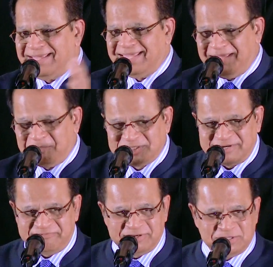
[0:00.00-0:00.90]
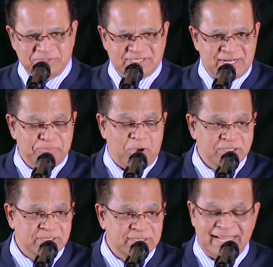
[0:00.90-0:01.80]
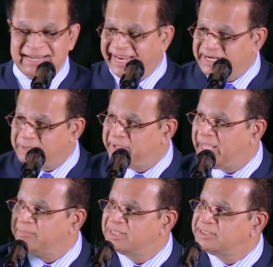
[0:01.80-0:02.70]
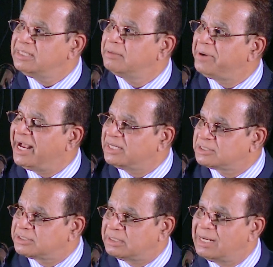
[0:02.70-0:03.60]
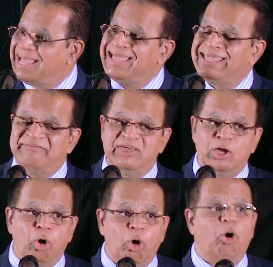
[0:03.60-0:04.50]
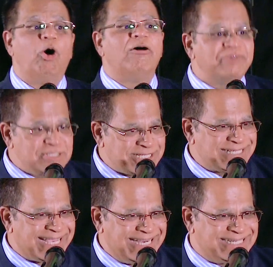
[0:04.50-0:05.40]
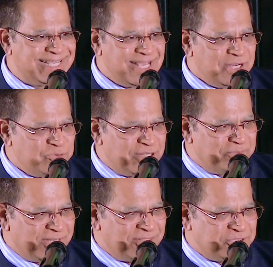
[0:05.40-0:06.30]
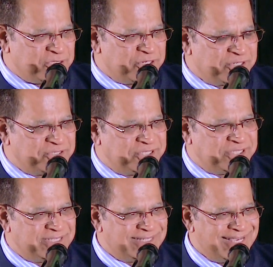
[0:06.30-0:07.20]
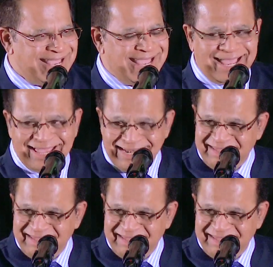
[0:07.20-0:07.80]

he was referred to as an apostle and later became the senior pastor, giving oversight to the mother church and